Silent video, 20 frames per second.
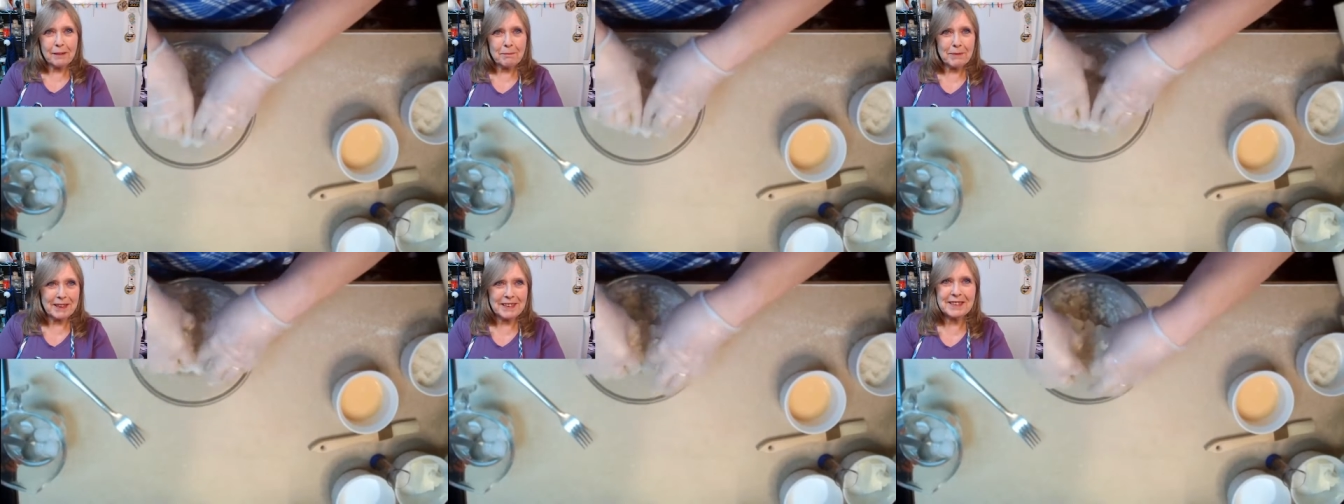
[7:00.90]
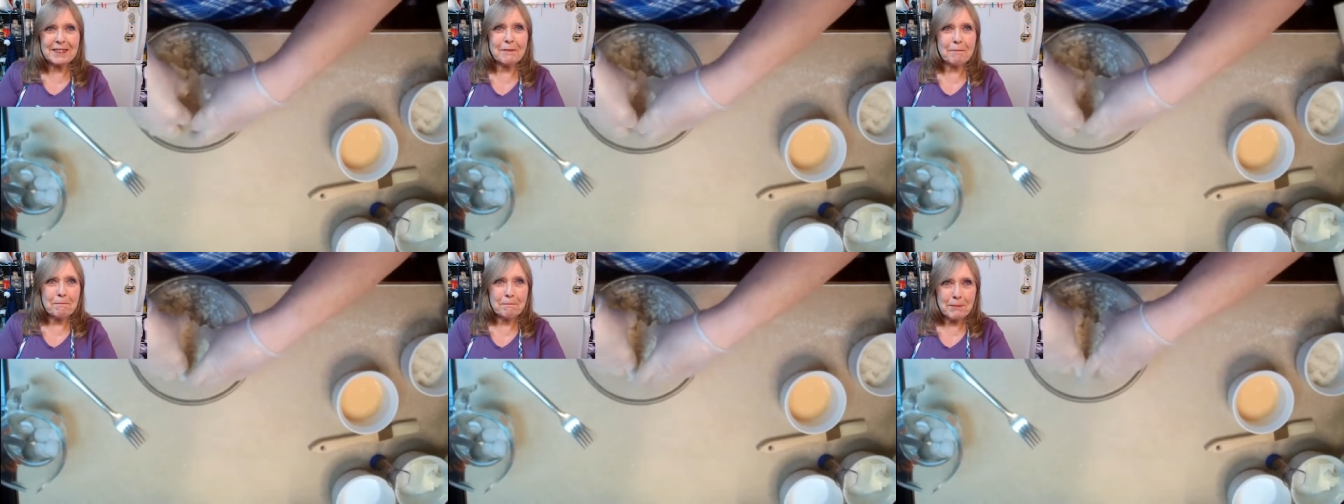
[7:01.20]
little
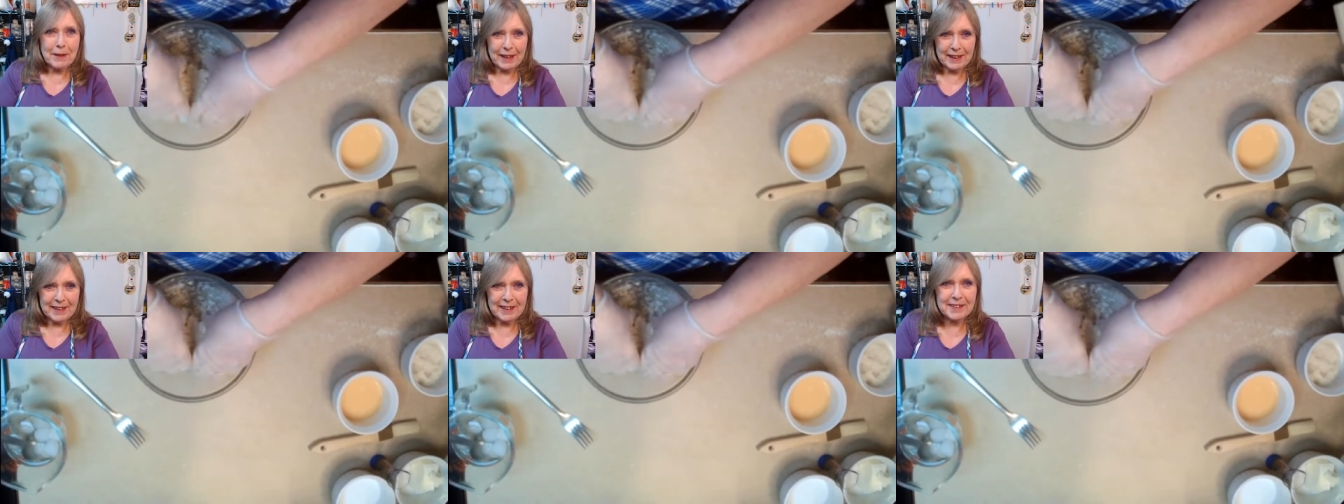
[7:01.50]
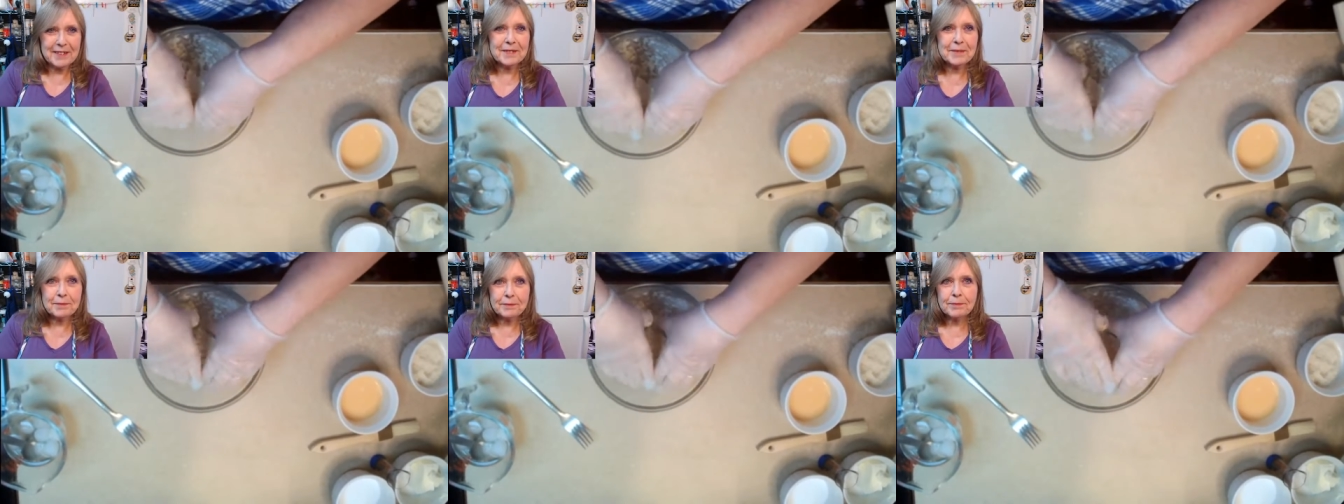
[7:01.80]
bits of
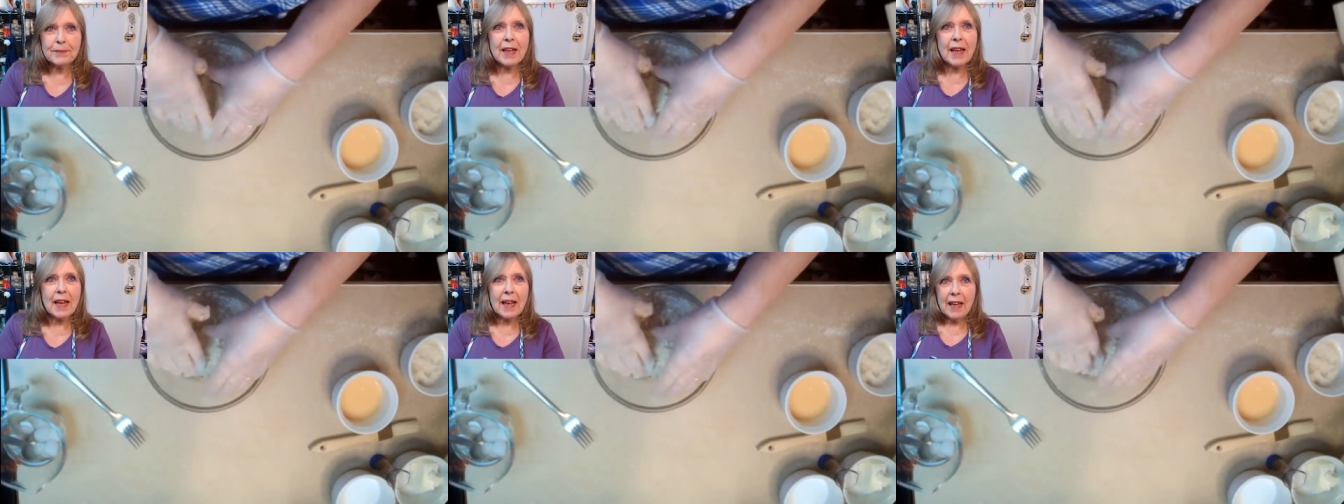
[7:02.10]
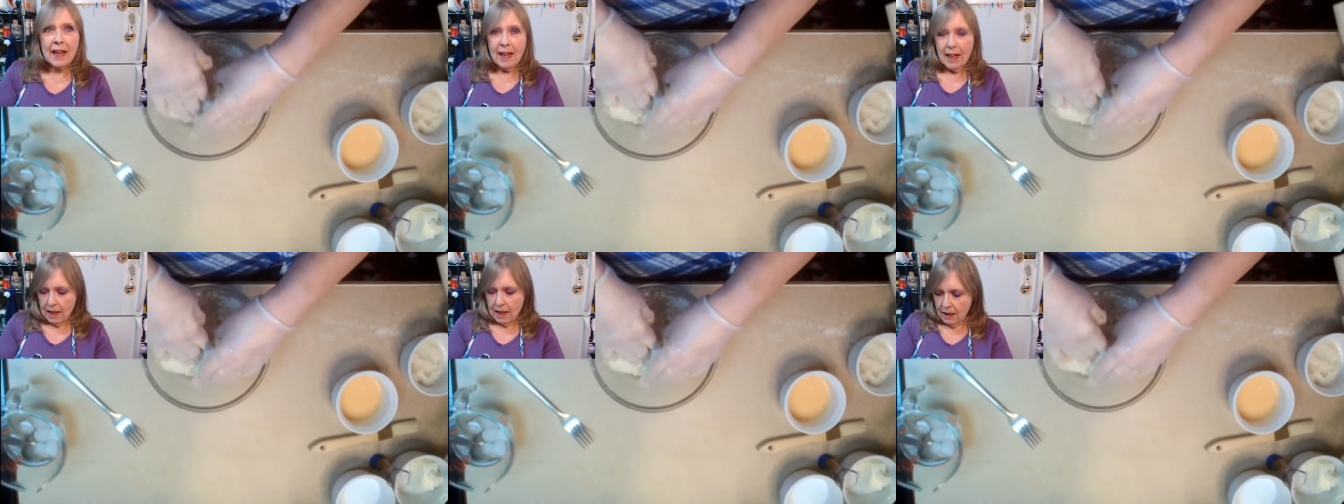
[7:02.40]
butter.
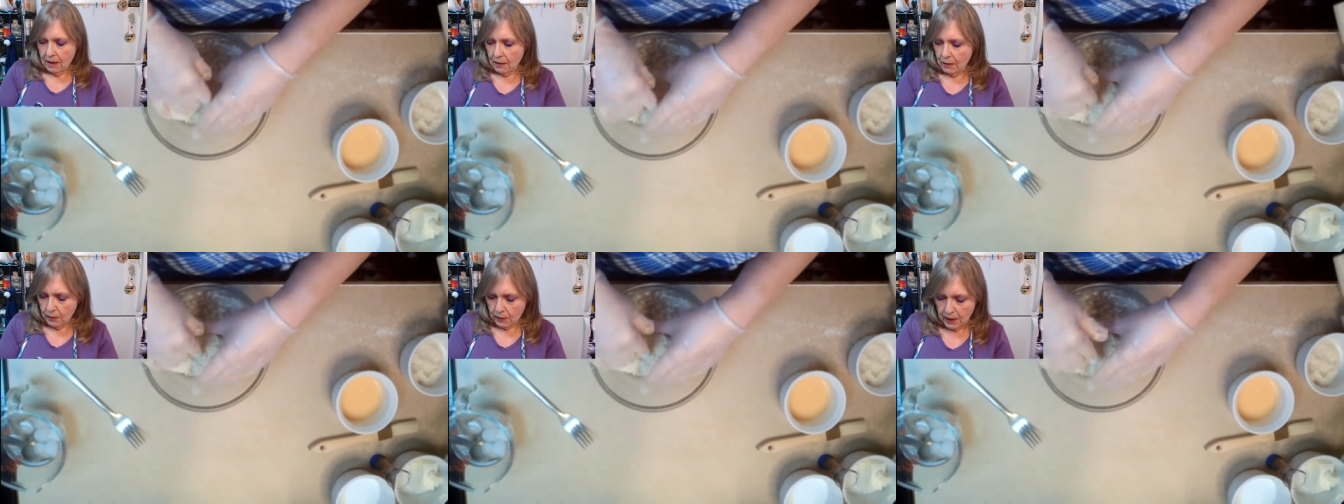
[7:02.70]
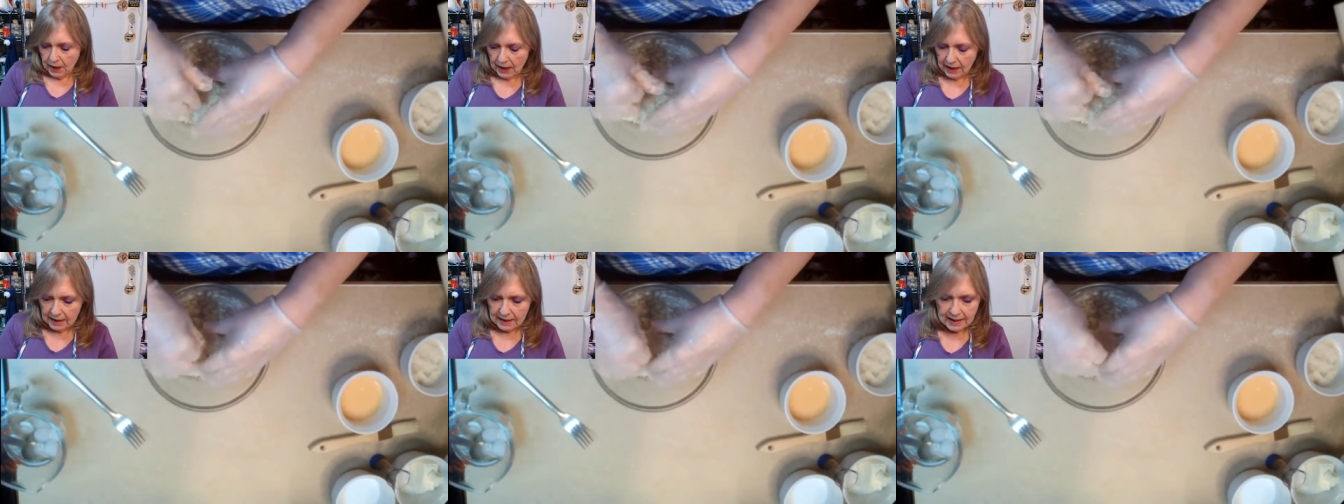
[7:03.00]

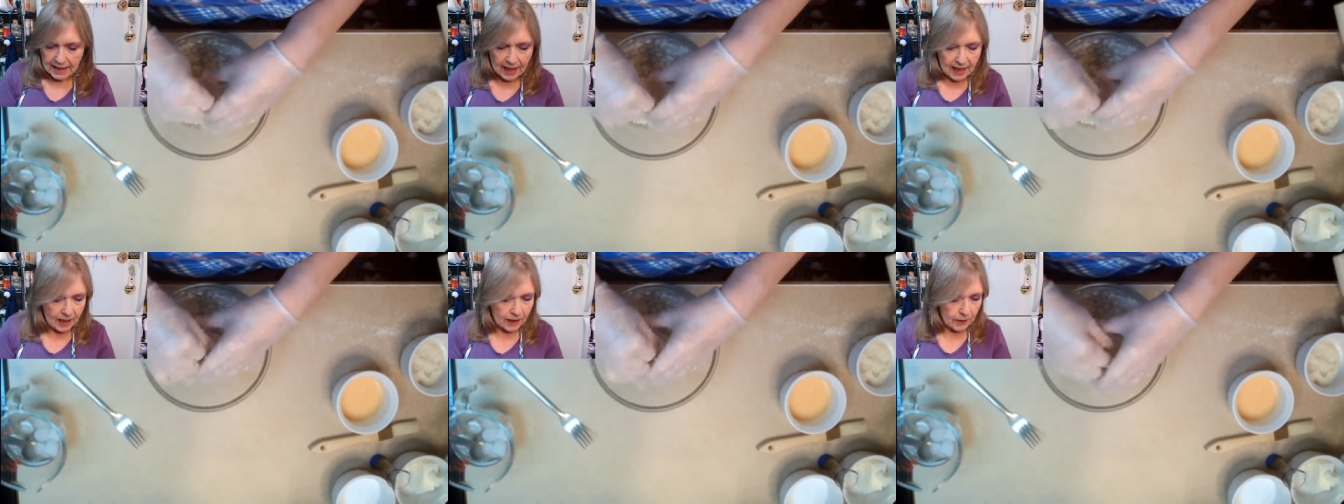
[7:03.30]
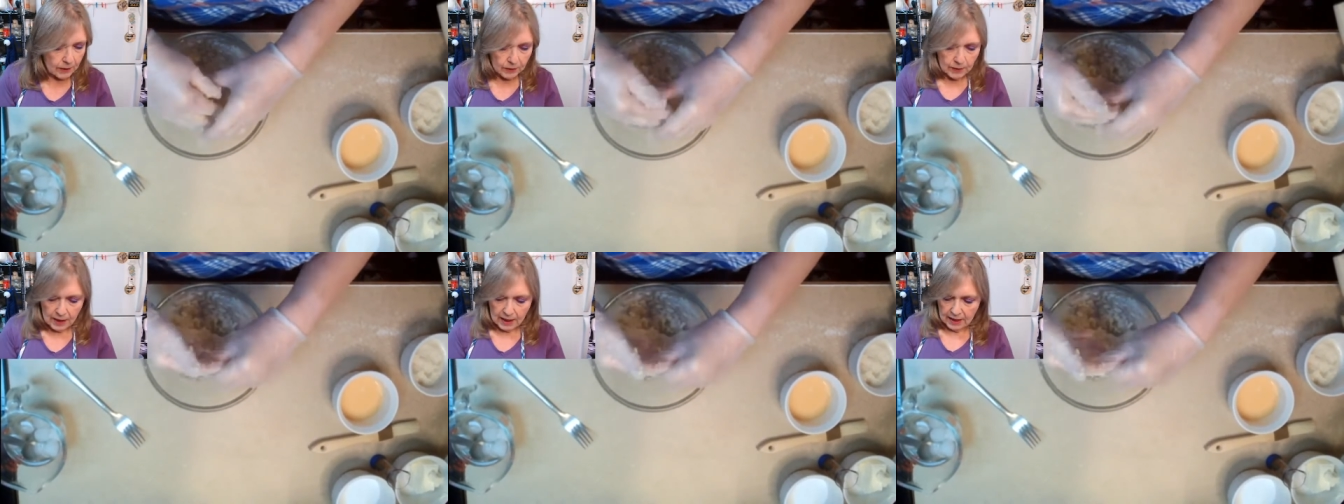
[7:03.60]
Okay,
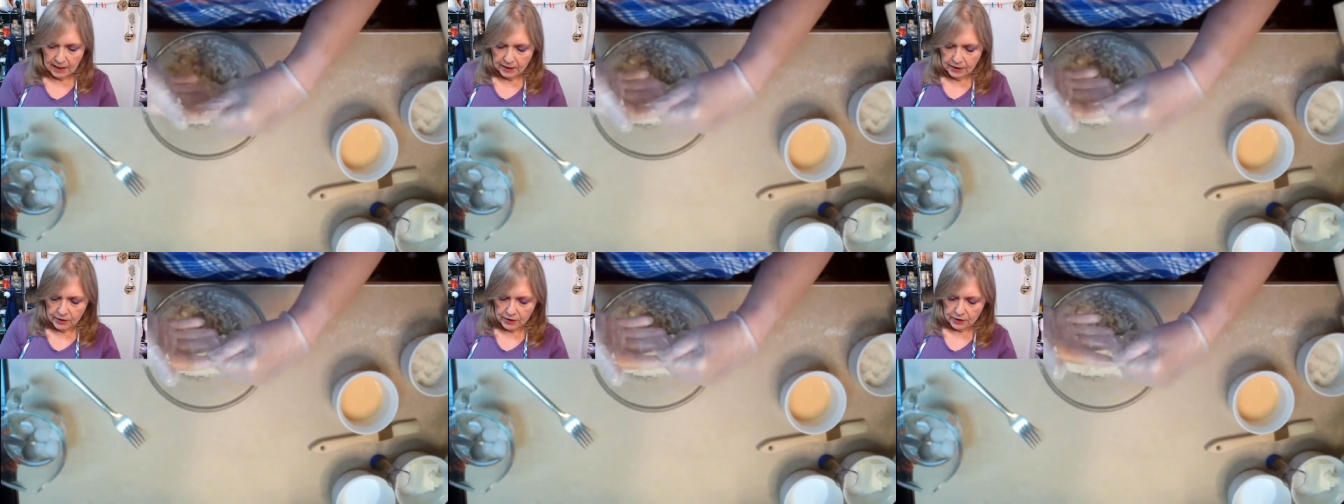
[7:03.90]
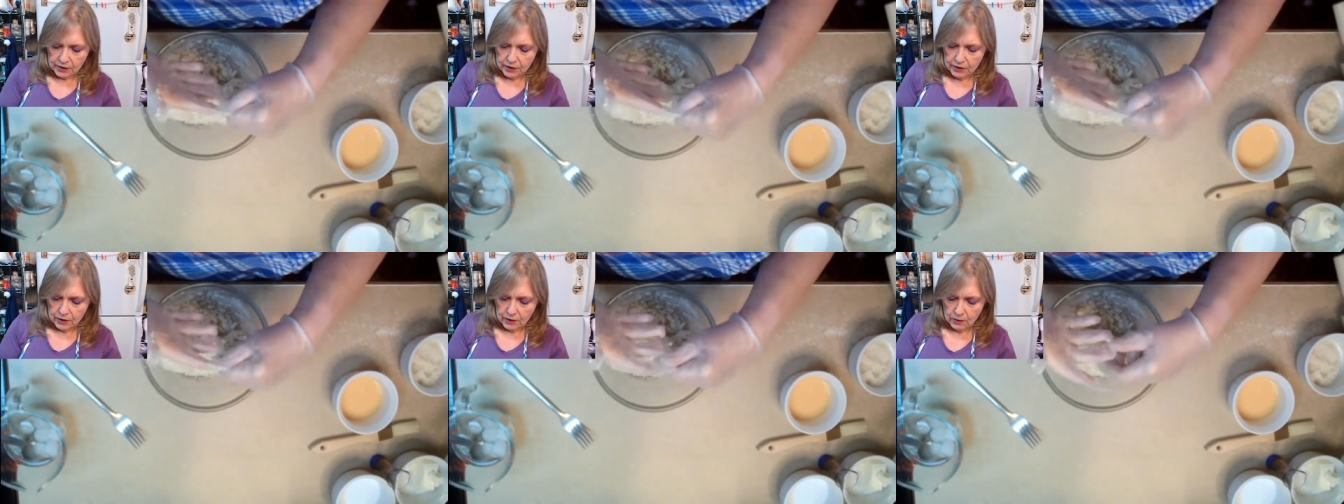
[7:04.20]
now I
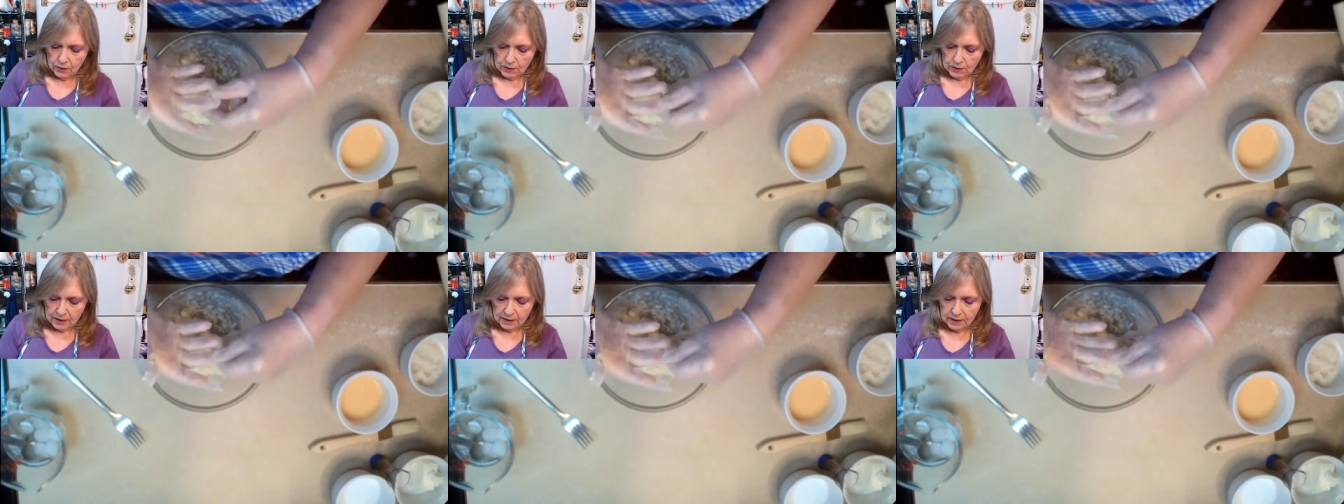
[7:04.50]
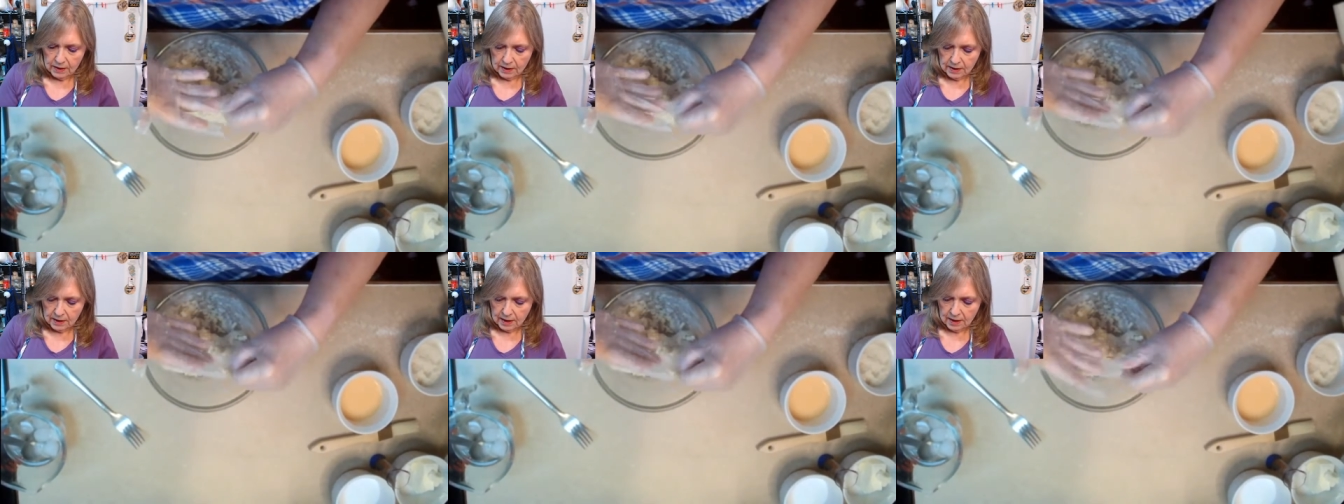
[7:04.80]
just
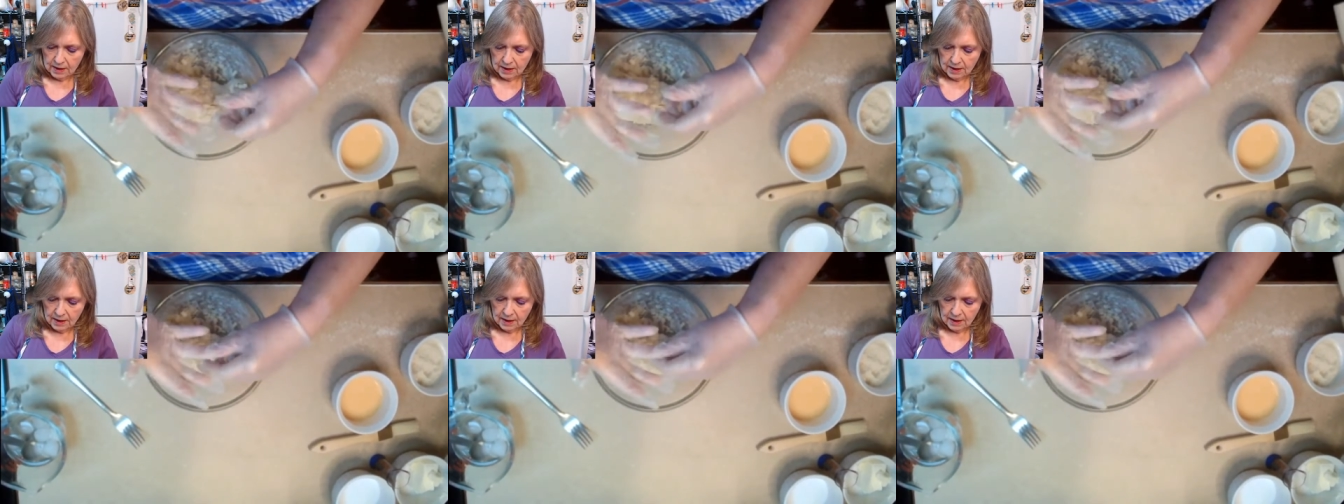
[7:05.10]
noticed